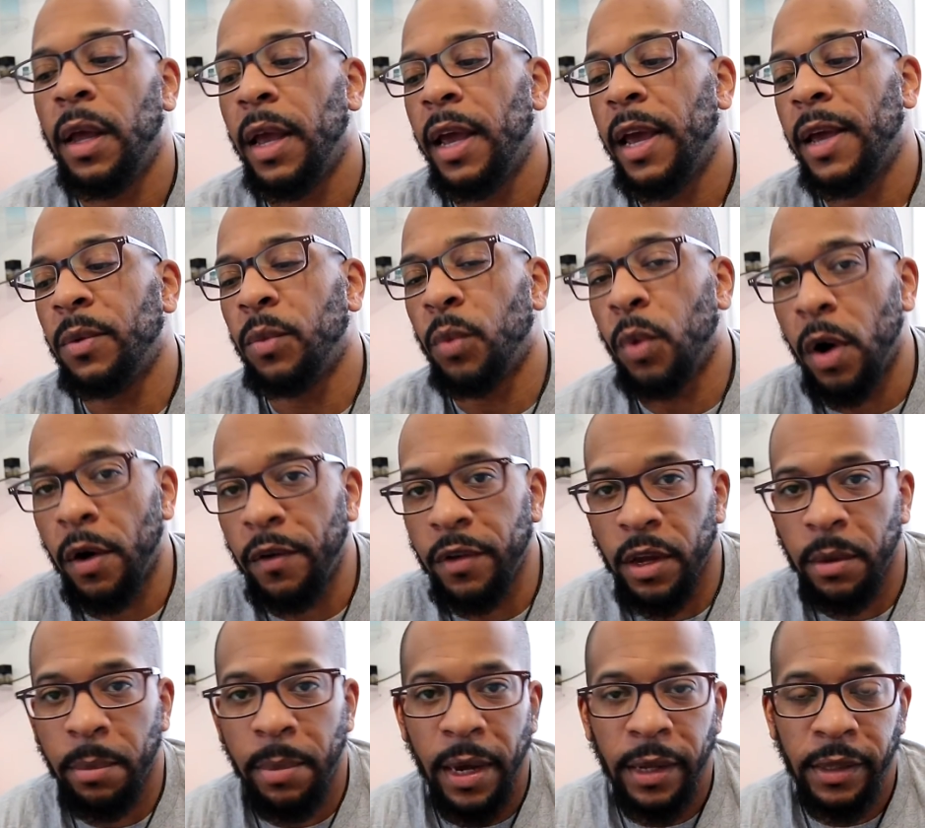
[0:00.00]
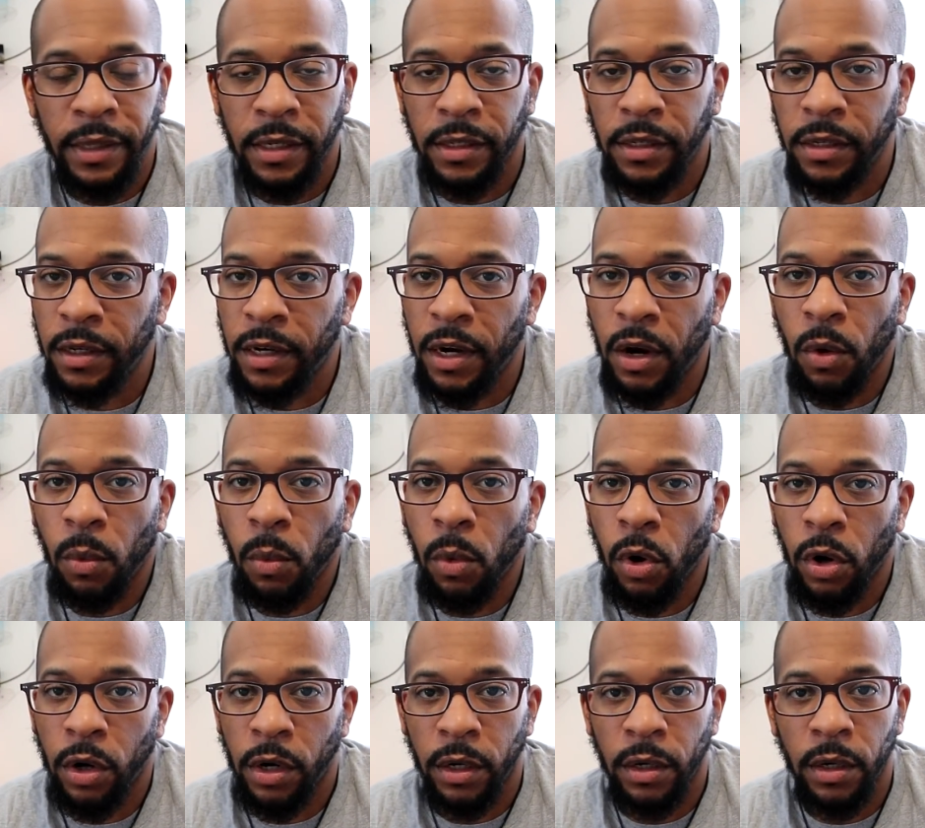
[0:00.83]
and worry about that's in our
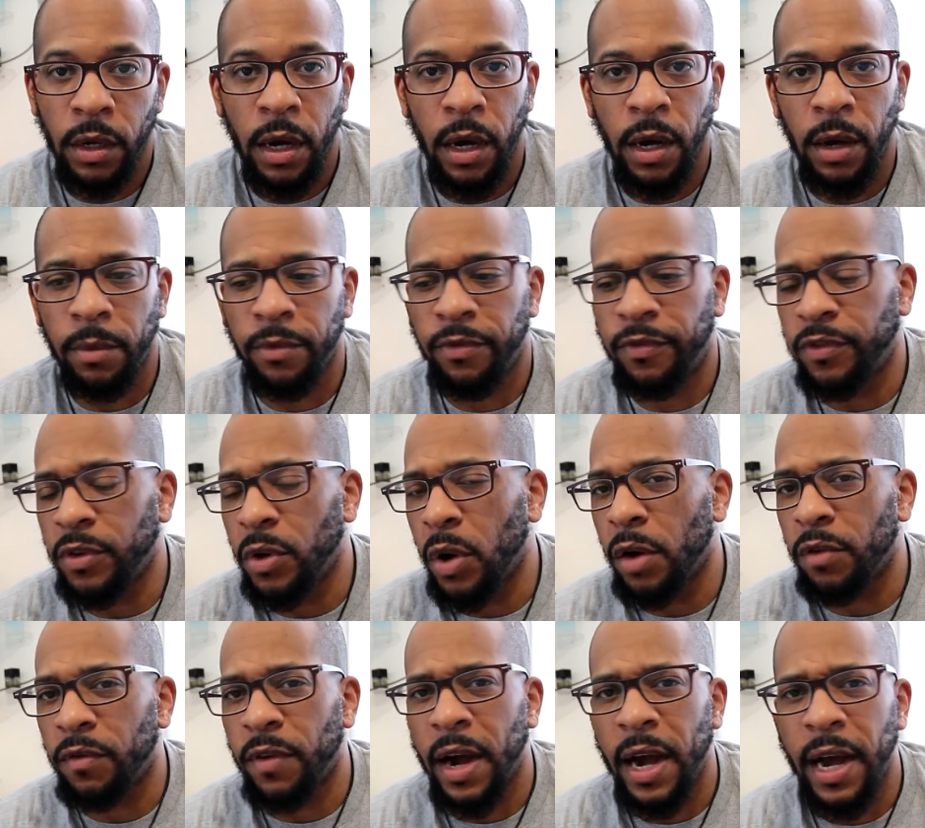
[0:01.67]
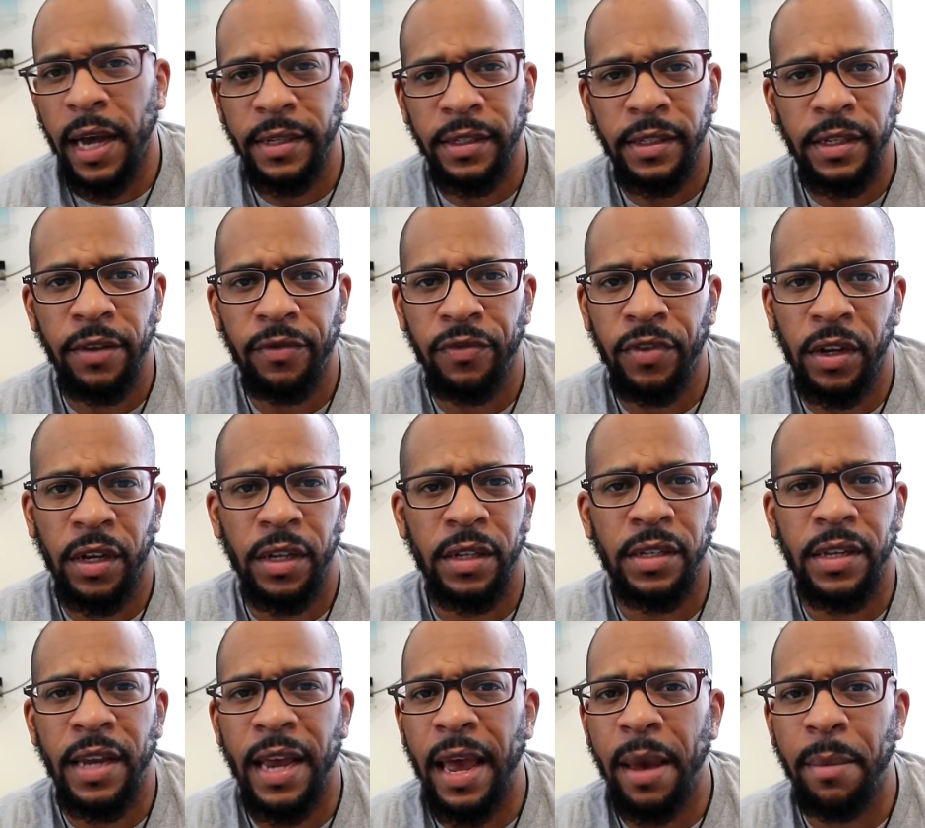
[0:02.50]
water. Um, fluorides, different
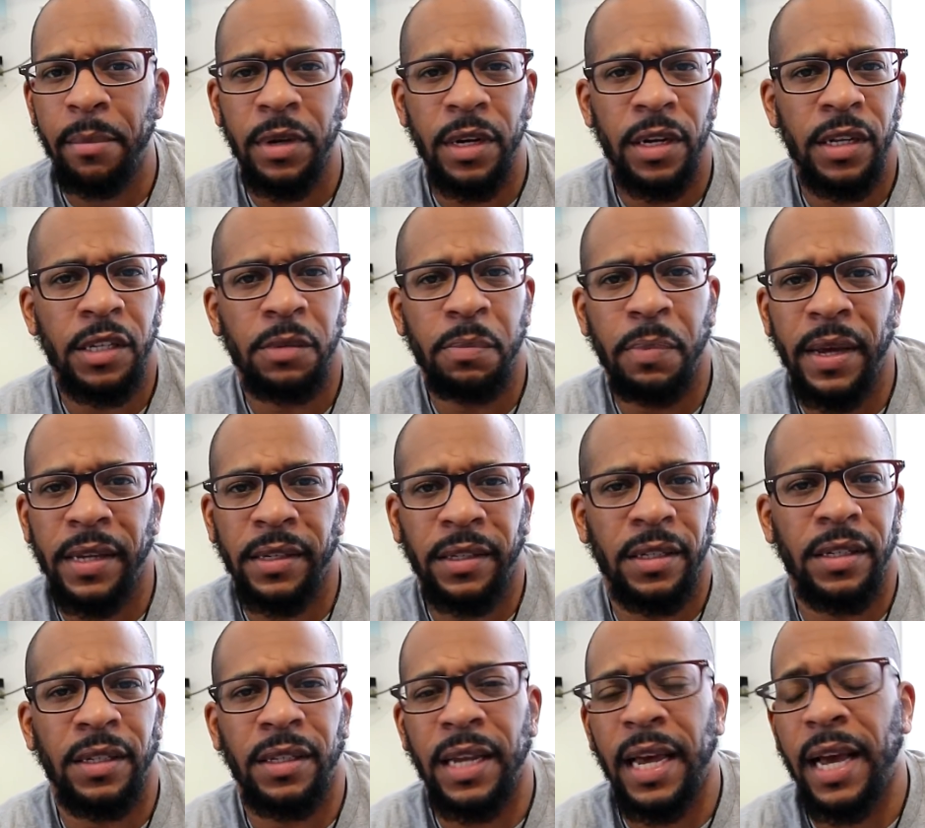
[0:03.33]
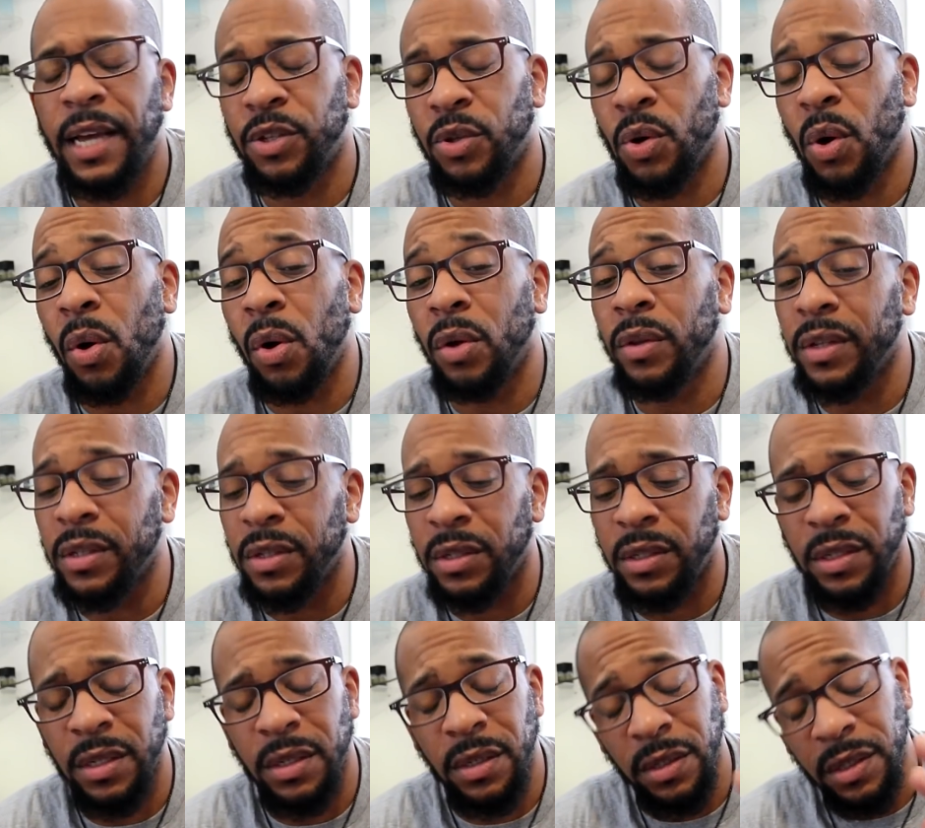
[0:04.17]
contaminants, pesticides, all this
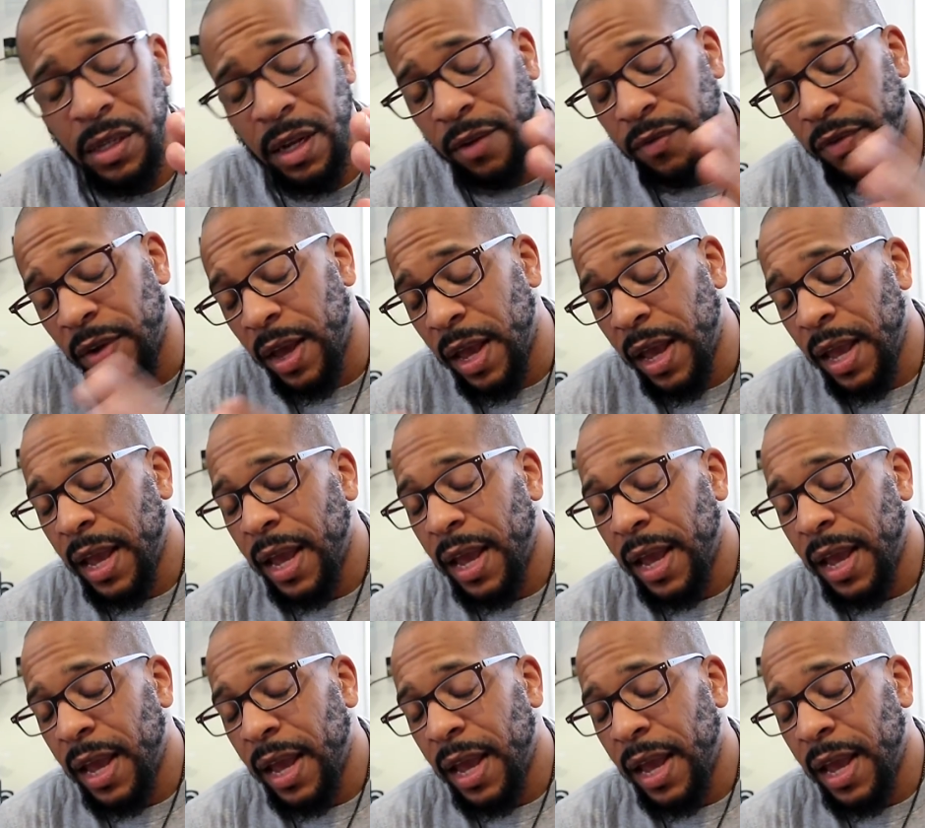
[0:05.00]
this stuff,